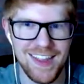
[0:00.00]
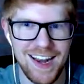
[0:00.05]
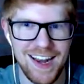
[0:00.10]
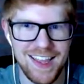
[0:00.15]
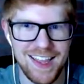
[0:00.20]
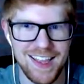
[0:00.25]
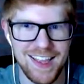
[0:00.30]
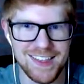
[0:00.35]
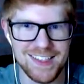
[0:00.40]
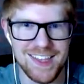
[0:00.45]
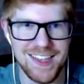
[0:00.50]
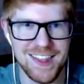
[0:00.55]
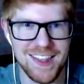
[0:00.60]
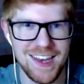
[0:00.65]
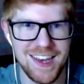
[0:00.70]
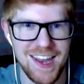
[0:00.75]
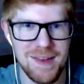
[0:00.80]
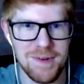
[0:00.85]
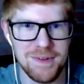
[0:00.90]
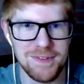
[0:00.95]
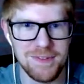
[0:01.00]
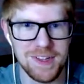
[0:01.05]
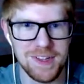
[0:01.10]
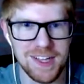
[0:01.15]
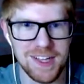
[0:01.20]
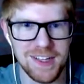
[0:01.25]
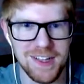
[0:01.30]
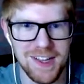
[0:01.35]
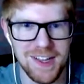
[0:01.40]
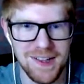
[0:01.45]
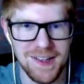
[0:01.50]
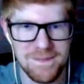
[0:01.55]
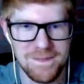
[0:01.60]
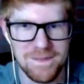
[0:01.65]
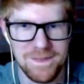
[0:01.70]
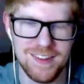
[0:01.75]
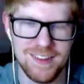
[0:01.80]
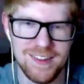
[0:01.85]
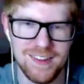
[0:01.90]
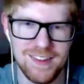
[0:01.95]
that I can't say the name of legally.
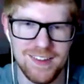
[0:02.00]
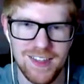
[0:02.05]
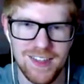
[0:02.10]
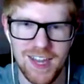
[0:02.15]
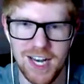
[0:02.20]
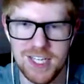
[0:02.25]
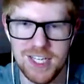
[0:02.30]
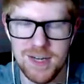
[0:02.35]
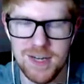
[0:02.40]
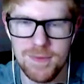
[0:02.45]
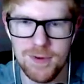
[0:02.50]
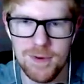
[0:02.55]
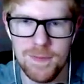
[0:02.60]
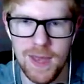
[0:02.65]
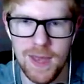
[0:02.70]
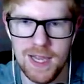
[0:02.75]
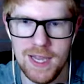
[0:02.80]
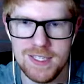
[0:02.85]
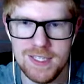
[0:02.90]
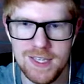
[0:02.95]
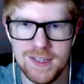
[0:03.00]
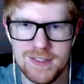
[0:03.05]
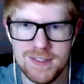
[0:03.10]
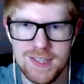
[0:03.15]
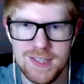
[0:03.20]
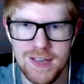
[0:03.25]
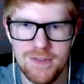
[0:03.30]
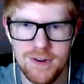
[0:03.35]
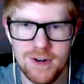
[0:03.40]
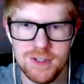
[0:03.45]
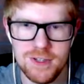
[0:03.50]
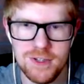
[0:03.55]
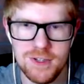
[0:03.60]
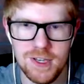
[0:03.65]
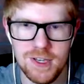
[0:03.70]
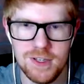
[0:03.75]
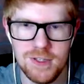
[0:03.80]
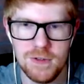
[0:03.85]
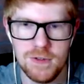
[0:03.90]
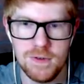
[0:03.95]
Can I jump through paintings? I've heard you
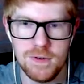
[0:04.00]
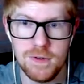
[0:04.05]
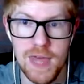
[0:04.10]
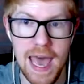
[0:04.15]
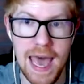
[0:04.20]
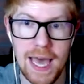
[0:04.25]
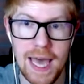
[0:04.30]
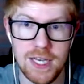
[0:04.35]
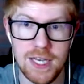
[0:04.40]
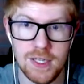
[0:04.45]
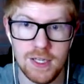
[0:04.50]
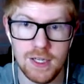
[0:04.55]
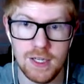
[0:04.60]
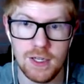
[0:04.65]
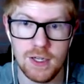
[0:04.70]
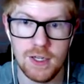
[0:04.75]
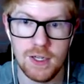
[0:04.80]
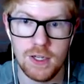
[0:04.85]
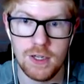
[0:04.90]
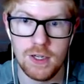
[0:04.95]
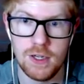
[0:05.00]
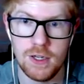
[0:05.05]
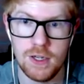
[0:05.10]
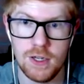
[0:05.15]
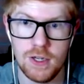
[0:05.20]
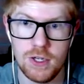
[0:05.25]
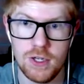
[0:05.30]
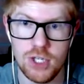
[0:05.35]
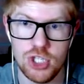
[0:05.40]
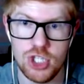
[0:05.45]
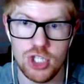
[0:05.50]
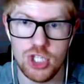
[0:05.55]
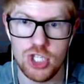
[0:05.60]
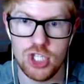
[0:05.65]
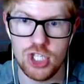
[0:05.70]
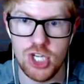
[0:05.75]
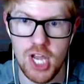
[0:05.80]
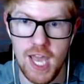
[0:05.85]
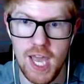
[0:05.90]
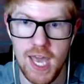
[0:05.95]
can do that.
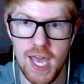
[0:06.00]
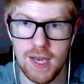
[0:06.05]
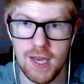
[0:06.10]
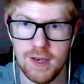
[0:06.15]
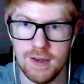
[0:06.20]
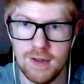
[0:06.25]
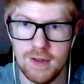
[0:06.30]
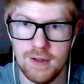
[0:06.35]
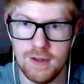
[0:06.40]
Shit.